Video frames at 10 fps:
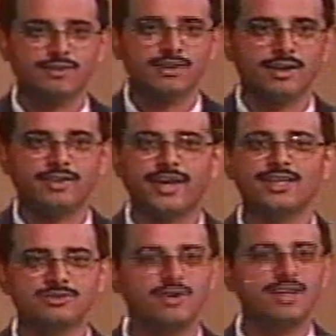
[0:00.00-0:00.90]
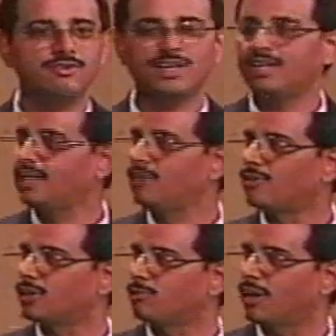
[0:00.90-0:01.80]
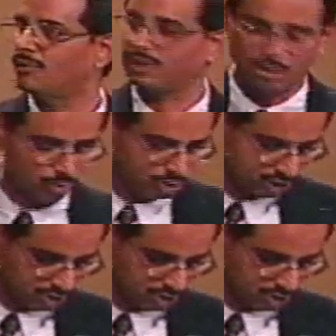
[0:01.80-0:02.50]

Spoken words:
And that is very, very key for the parametric portions